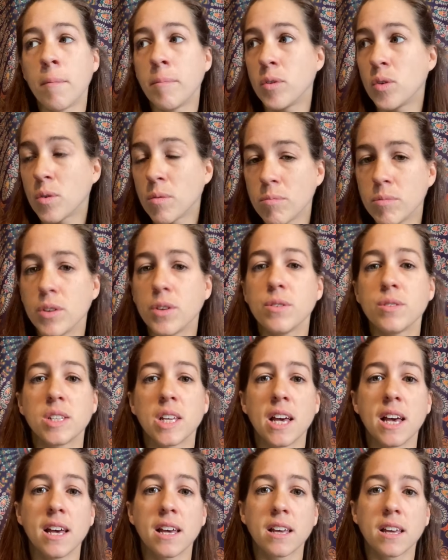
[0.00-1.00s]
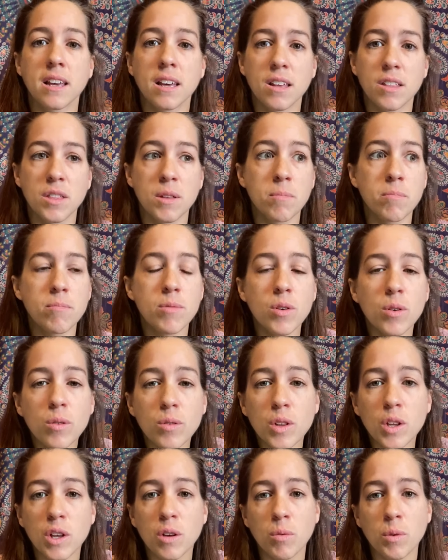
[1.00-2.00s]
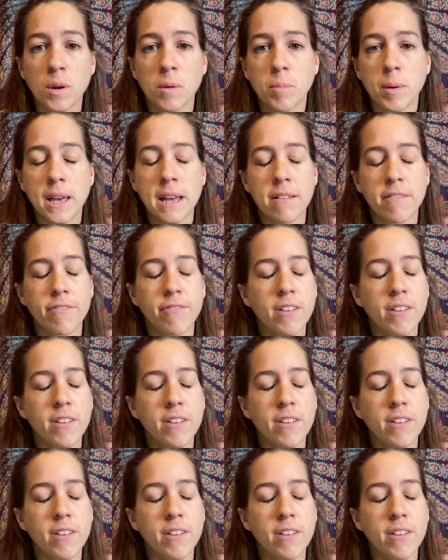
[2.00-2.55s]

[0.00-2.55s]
your music, the mood that you want to be in,